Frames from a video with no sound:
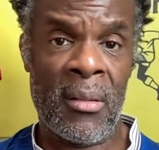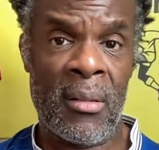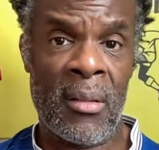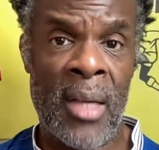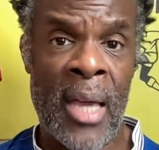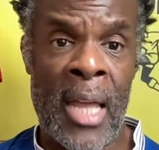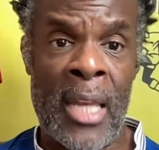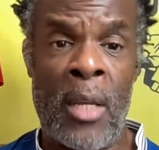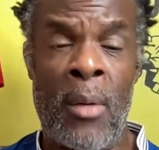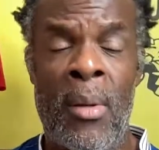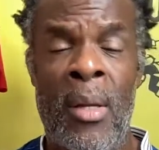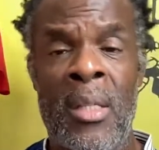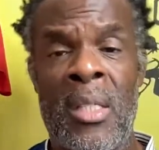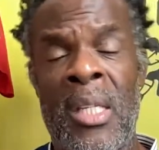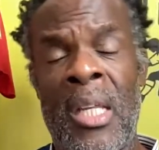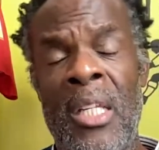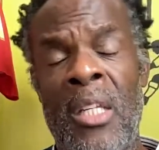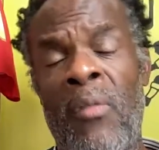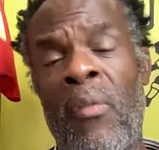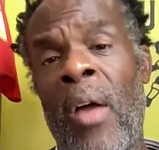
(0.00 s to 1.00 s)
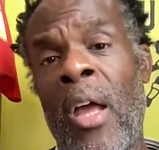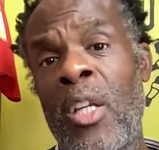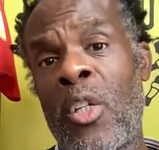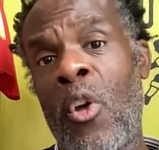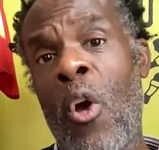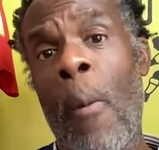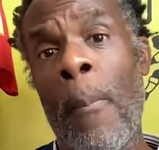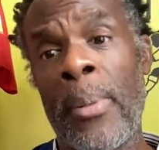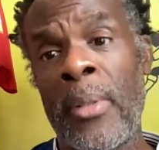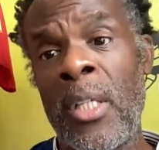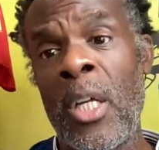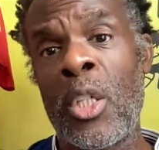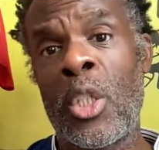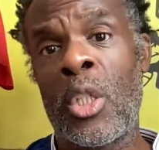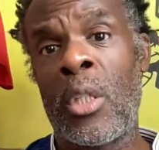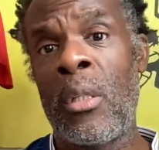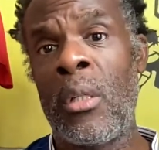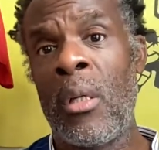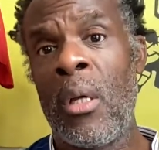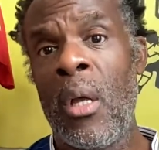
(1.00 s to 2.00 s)
And you incentivize
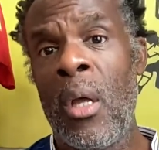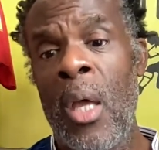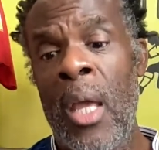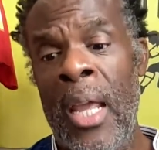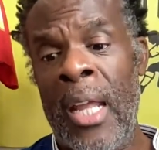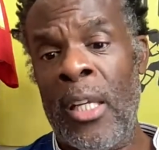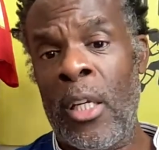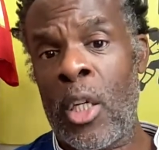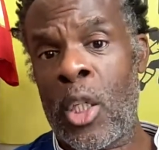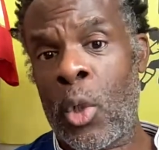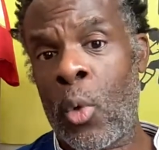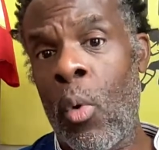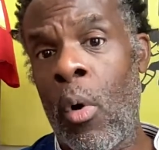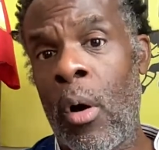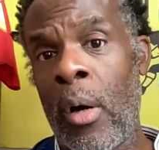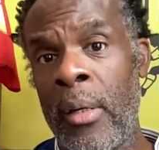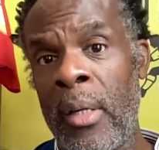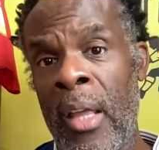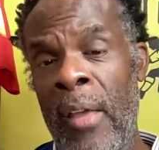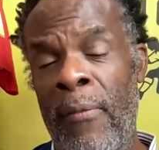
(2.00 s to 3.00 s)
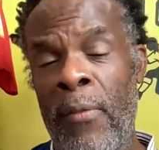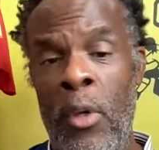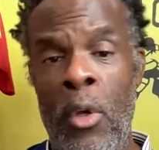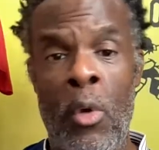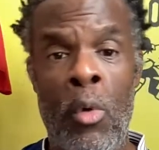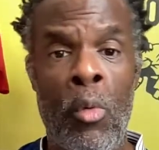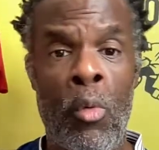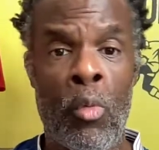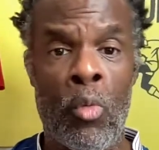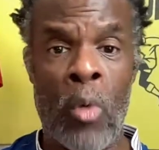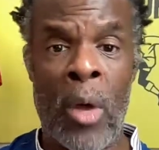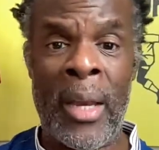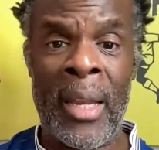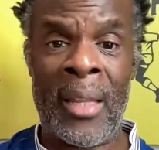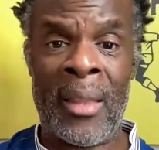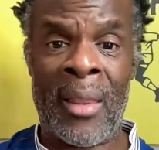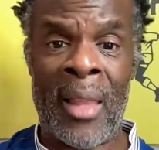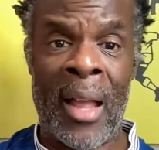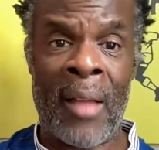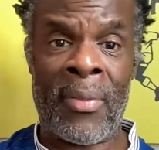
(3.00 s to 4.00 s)
competition in your squad if you run
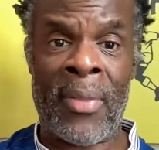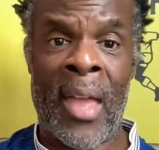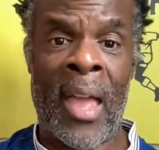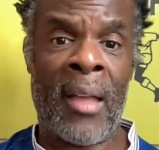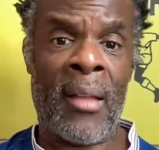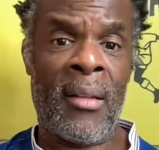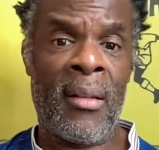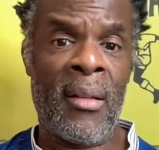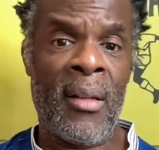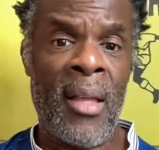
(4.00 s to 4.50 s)
it like that.